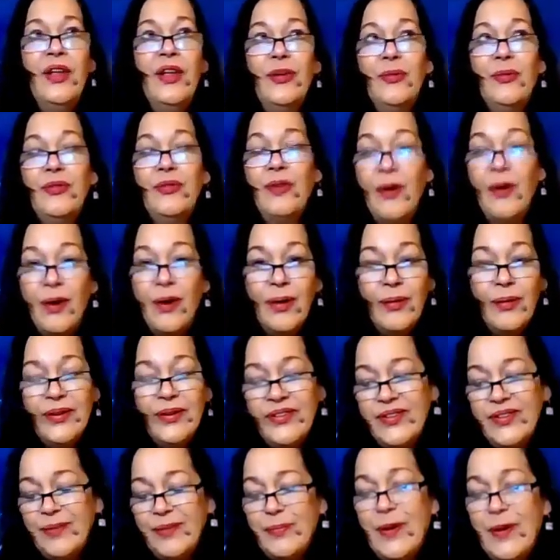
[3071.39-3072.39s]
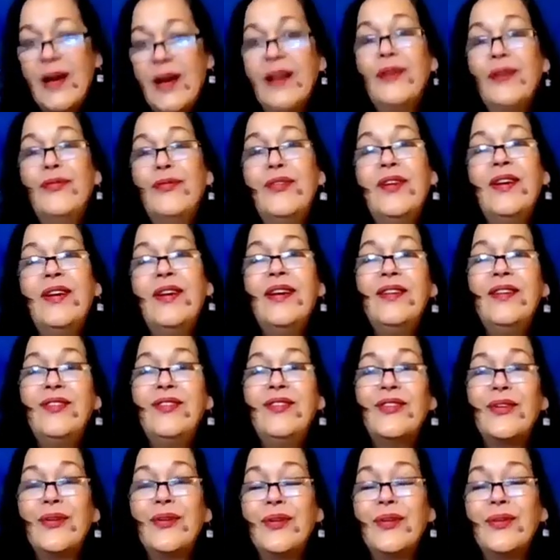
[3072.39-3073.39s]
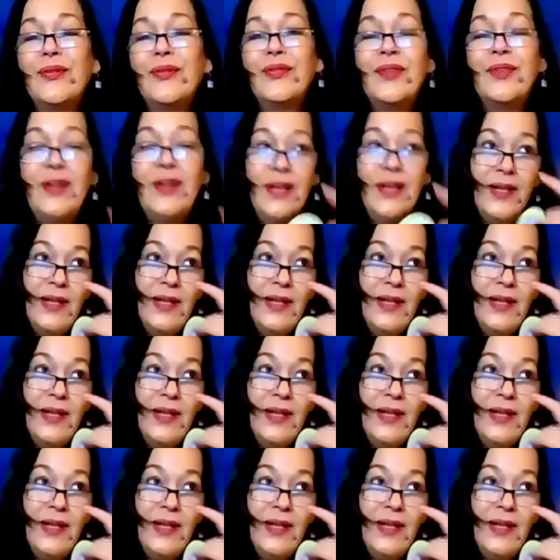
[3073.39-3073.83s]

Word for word: There was always a pot of tea served